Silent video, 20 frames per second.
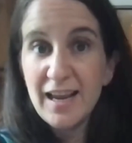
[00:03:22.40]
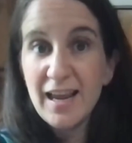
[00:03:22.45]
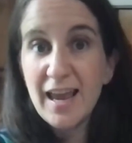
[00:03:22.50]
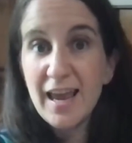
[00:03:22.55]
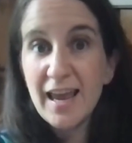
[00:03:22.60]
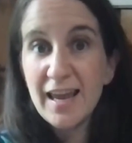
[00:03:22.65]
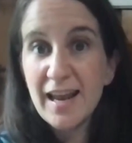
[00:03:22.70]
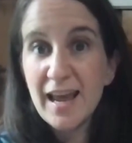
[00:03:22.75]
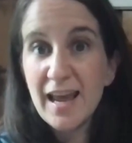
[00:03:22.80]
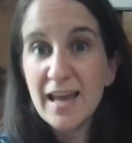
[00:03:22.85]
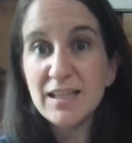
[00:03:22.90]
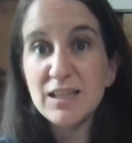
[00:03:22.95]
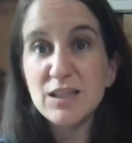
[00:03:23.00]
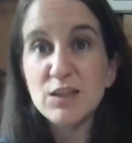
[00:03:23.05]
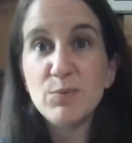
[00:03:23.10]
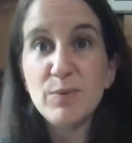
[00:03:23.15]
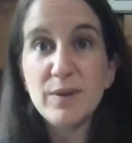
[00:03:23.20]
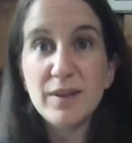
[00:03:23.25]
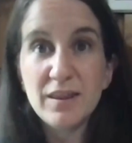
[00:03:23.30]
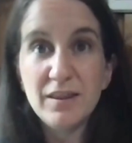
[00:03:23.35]
These were
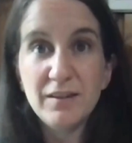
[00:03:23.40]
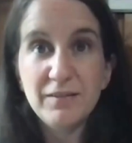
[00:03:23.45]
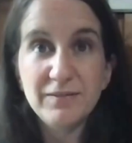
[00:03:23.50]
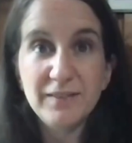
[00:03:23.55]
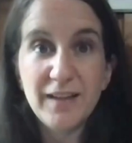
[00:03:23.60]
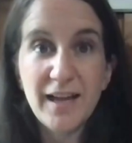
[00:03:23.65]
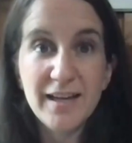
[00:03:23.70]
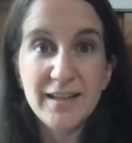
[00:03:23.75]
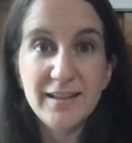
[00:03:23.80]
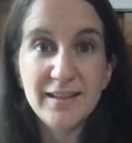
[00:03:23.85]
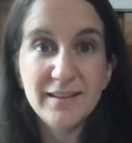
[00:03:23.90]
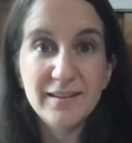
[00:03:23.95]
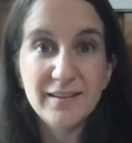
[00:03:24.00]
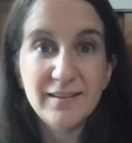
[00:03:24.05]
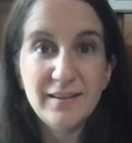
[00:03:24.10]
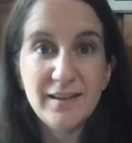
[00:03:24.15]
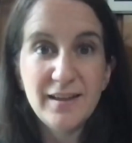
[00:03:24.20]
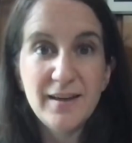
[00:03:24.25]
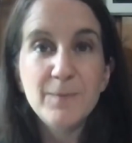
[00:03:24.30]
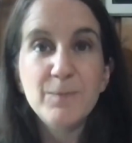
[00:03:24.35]
poetic narratives,
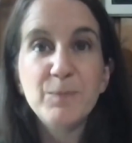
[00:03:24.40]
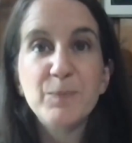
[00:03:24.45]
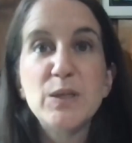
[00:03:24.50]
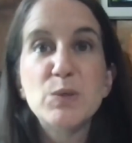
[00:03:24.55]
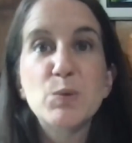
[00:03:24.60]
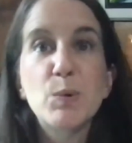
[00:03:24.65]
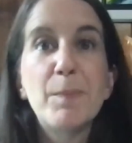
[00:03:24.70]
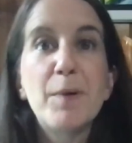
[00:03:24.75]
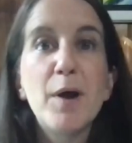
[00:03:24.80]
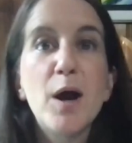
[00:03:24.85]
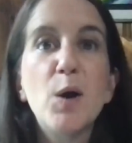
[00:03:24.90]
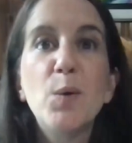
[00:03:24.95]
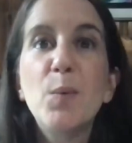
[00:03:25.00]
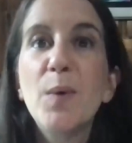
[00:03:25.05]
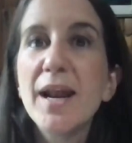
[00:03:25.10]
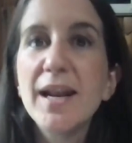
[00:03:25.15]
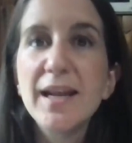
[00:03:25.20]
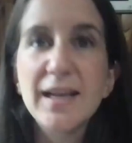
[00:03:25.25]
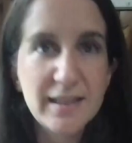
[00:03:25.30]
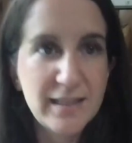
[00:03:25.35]
stories that
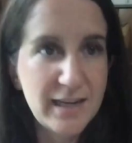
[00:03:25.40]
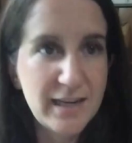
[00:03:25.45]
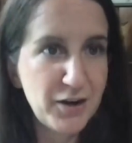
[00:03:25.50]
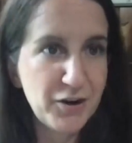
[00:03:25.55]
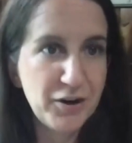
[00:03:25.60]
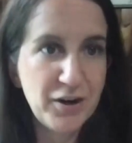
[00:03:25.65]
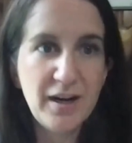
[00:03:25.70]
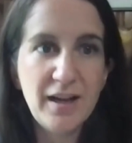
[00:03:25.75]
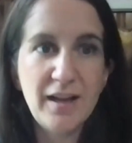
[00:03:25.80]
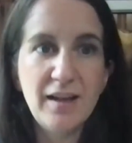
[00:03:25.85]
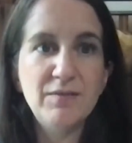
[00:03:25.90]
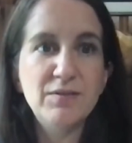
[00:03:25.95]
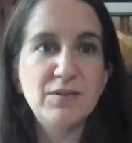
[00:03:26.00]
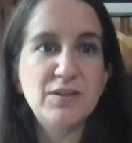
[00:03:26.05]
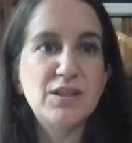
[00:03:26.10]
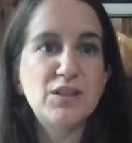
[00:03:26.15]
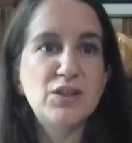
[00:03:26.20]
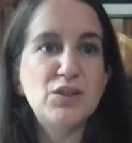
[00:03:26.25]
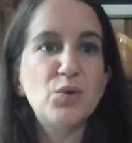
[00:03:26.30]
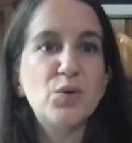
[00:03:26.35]
illustrate the
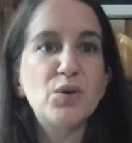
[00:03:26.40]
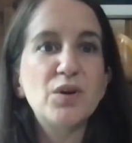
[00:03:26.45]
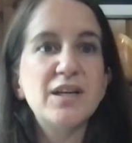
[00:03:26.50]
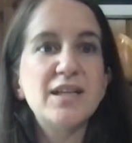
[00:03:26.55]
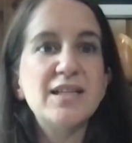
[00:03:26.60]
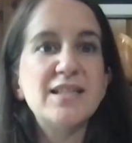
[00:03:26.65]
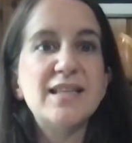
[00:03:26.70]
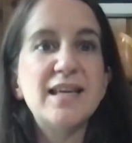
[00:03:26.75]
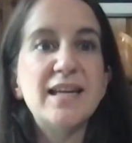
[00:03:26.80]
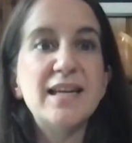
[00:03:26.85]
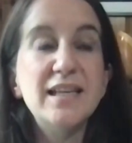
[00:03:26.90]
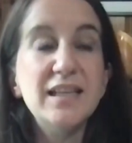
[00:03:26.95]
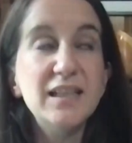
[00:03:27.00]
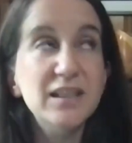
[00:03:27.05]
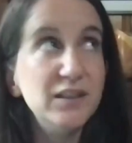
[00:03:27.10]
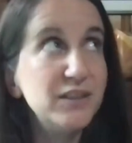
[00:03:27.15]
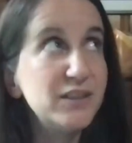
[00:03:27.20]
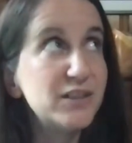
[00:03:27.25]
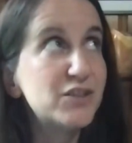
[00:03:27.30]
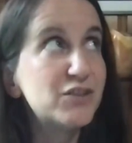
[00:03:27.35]
origins of the
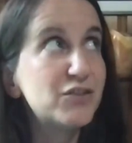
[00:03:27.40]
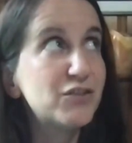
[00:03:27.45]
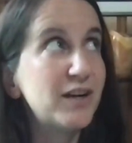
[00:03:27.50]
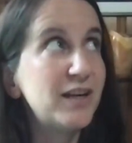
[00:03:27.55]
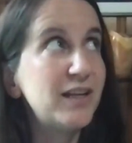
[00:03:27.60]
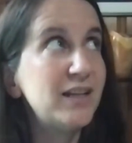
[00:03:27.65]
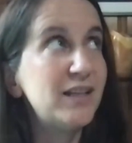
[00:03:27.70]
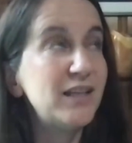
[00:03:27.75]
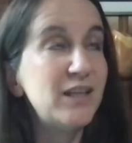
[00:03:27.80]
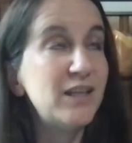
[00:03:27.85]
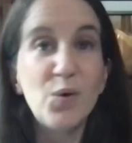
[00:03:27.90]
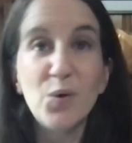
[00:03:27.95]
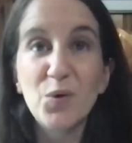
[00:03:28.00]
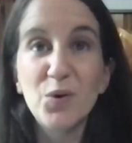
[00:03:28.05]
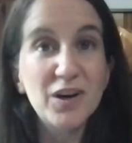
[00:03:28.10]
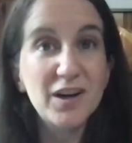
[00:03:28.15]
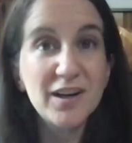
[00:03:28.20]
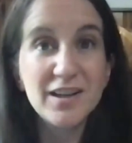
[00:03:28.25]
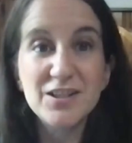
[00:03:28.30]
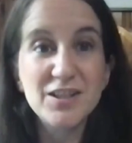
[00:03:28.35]
world. They
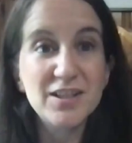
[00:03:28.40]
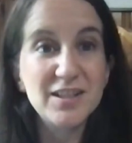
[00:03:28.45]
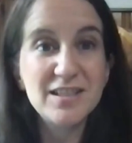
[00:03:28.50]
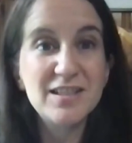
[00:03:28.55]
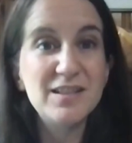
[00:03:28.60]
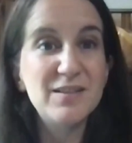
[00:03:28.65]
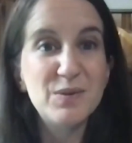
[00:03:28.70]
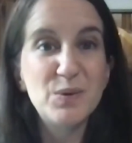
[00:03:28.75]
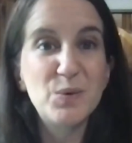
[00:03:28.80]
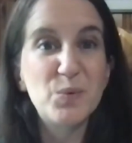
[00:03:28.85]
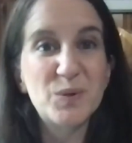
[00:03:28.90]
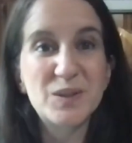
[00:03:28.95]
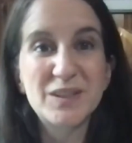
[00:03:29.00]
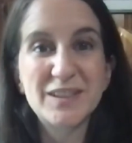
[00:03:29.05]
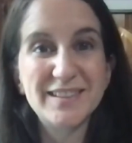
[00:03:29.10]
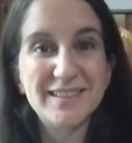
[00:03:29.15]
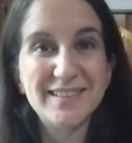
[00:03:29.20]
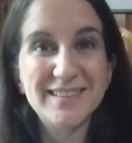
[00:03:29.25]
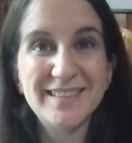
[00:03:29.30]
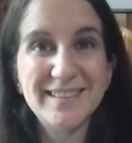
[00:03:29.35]
tell these big
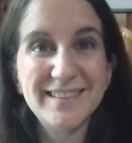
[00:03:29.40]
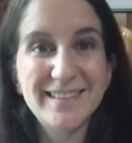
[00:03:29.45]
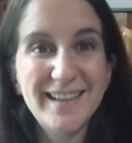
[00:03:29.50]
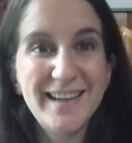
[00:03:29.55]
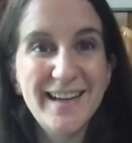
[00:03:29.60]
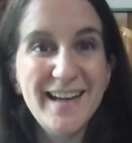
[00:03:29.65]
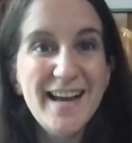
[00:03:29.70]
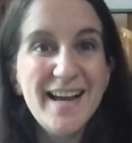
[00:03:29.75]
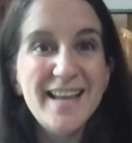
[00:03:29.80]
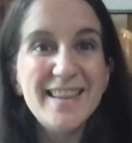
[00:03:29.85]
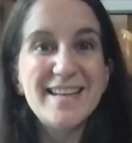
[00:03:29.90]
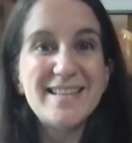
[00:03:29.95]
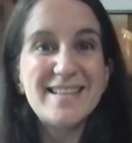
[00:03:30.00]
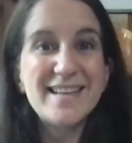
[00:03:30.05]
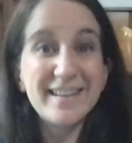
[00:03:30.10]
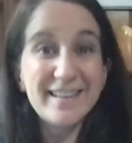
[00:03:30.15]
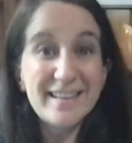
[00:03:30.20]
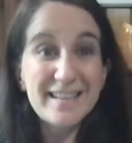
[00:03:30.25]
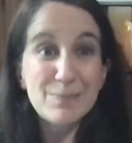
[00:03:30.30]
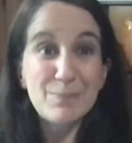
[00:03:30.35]
stories about
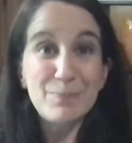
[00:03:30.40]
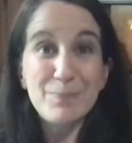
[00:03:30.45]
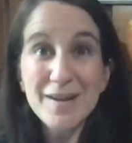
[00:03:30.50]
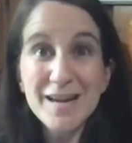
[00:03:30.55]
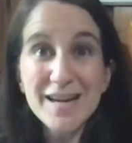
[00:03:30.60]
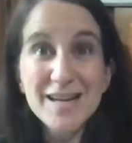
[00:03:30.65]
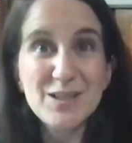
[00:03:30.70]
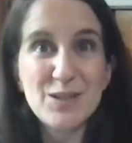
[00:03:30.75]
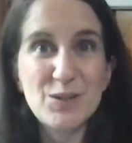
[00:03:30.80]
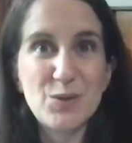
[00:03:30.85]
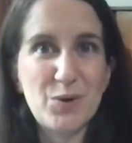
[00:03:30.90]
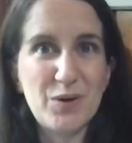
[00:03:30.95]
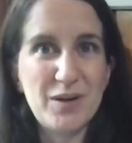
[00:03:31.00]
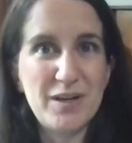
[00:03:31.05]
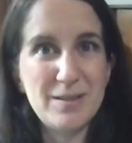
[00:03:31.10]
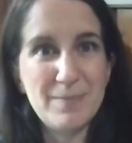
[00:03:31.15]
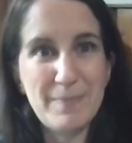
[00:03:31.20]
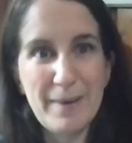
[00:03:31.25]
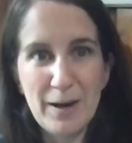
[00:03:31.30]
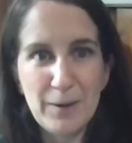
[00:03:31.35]
creation and the
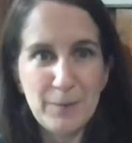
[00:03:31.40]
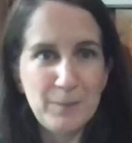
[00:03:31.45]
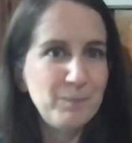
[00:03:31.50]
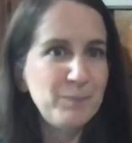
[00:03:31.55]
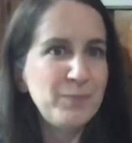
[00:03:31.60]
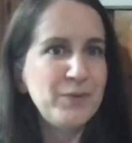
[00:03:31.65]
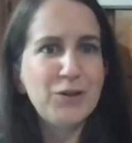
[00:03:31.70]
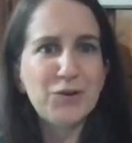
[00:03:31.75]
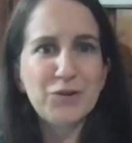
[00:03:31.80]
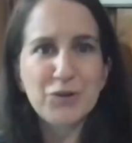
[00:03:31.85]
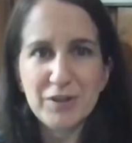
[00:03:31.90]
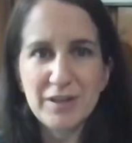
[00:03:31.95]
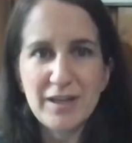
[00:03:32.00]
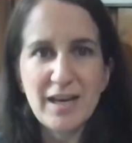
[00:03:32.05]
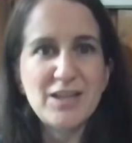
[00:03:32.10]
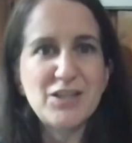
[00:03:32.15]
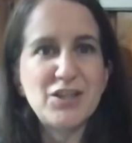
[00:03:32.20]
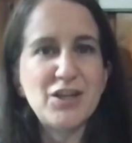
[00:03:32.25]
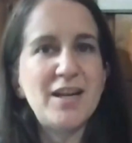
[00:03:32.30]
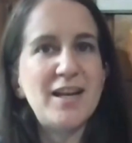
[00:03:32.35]
fall and the Tower of
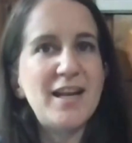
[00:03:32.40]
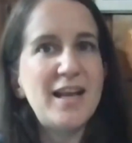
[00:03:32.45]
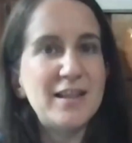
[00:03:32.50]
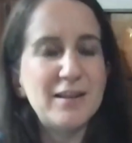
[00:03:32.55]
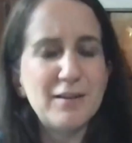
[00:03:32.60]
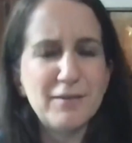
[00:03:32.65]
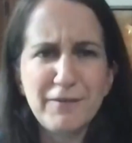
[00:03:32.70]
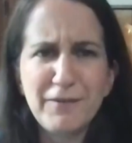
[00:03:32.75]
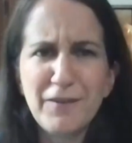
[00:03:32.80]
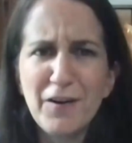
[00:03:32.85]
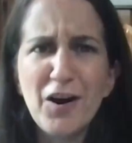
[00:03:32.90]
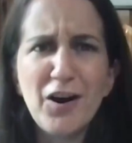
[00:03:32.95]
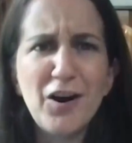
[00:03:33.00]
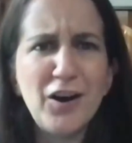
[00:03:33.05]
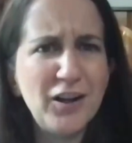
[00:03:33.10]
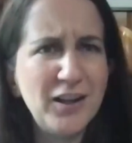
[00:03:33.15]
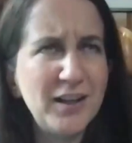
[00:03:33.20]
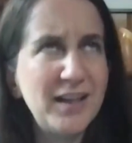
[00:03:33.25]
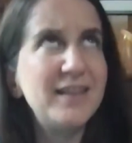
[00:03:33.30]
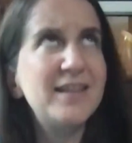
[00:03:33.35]
Babel and the
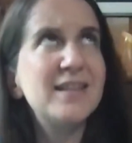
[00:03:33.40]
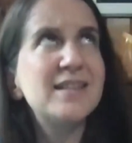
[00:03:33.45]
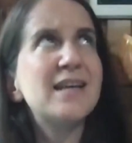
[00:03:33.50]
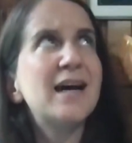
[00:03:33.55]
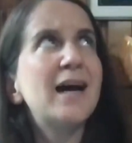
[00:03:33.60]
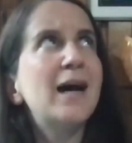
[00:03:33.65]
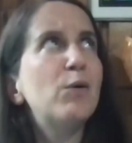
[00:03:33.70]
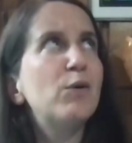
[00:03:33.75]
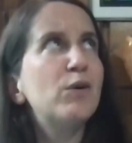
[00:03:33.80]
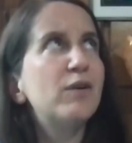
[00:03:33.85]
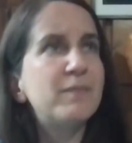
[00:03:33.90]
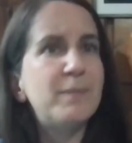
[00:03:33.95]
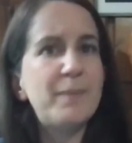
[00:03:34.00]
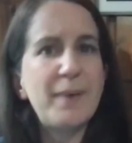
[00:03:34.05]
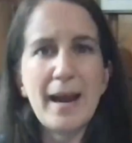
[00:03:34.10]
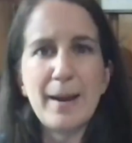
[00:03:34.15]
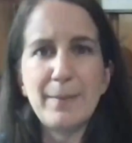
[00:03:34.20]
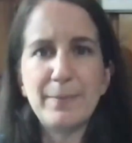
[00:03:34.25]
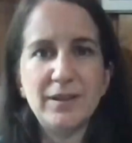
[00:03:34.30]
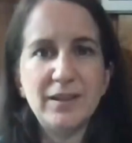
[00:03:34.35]
flood, and all
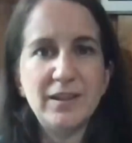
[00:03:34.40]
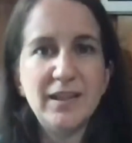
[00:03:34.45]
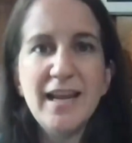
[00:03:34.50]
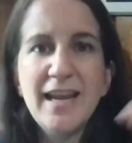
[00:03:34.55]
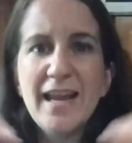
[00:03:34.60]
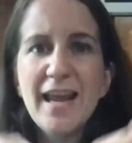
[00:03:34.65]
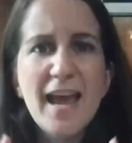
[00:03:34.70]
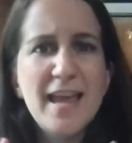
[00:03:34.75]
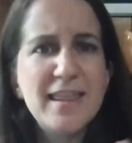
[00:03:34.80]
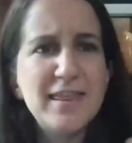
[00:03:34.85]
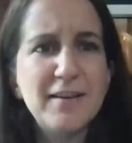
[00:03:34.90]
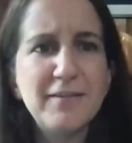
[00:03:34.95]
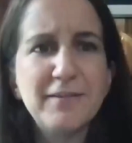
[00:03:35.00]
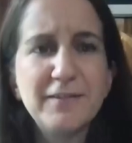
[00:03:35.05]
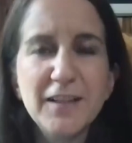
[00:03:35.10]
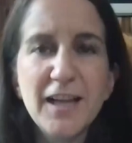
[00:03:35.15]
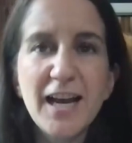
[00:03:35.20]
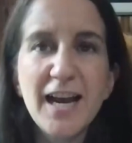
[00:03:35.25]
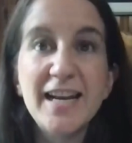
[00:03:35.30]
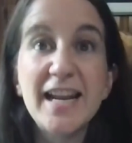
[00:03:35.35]
of this sets the
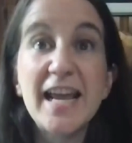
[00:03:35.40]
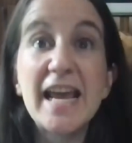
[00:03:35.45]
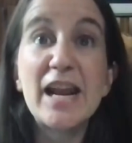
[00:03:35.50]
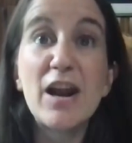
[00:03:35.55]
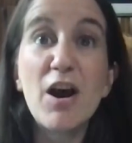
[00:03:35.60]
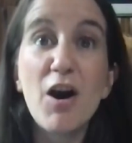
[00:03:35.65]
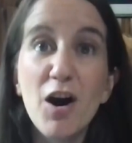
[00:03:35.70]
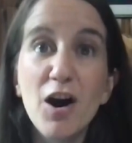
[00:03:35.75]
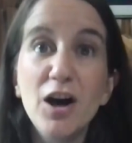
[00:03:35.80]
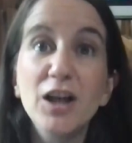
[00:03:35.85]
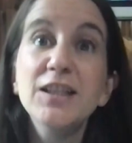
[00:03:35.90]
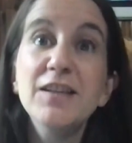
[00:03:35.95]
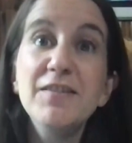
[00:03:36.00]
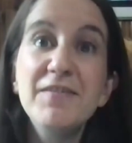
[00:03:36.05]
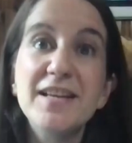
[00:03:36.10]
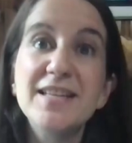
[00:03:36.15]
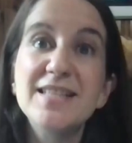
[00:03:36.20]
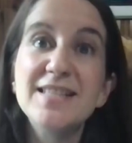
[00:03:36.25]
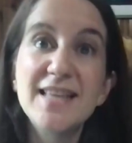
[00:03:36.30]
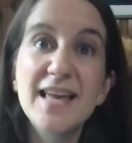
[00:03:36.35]
stage for God's
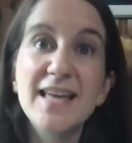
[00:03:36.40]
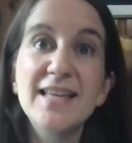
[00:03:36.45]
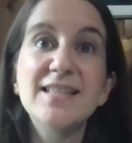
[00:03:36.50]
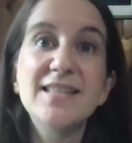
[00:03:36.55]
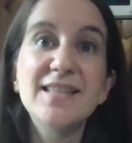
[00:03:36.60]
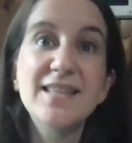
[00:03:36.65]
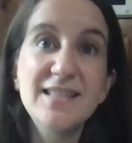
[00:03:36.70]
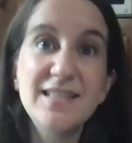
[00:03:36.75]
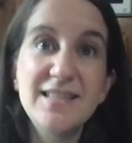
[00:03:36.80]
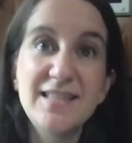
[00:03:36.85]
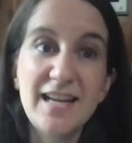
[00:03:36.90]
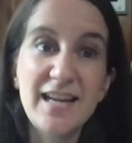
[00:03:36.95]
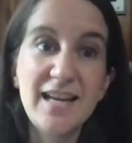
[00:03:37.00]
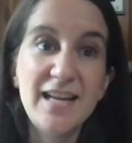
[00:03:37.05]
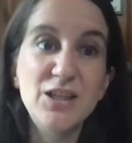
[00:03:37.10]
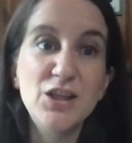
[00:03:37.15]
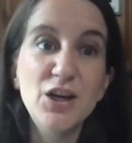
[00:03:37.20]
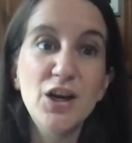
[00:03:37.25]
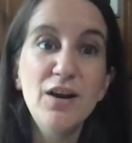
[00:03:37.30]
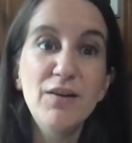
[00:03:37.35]
interactions with
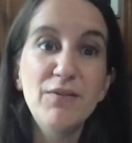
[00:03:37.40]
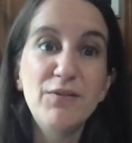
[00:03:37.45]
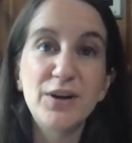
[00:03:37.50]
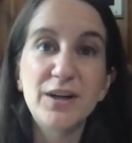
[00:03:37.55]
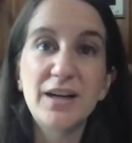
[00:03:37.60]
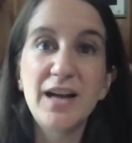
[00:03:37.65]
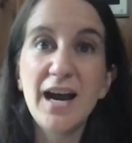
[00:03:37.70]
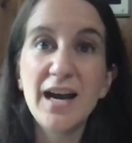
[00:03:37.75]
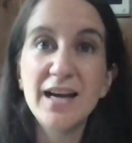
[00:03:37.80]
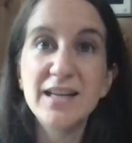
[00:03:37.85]
humanity.